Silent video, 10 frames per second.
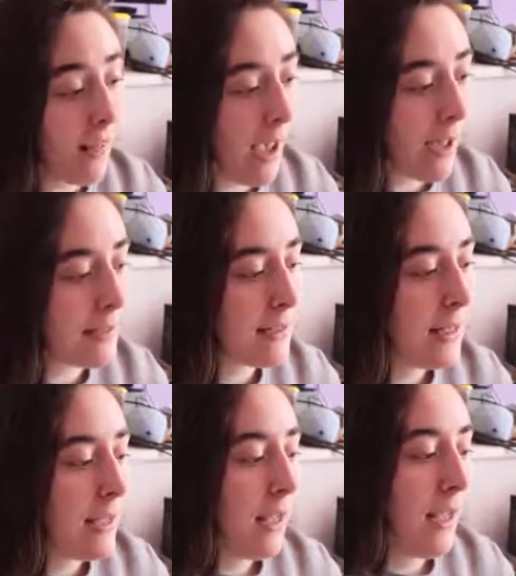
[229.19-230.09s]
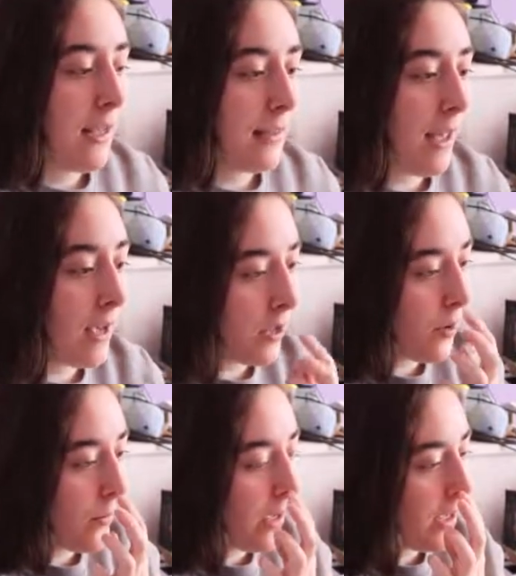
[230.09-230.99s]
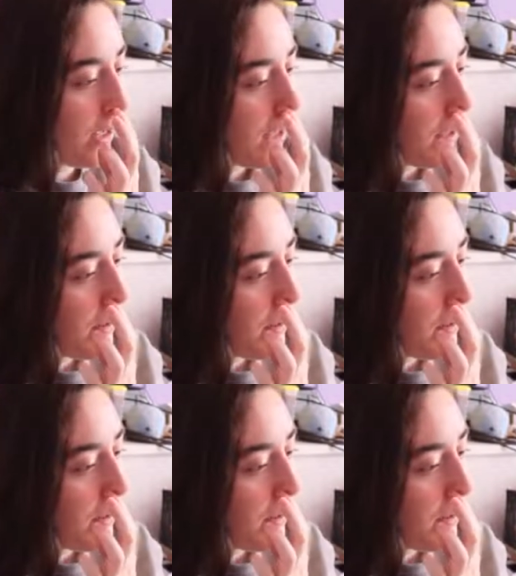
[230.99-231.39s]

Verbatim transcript: that and get that going.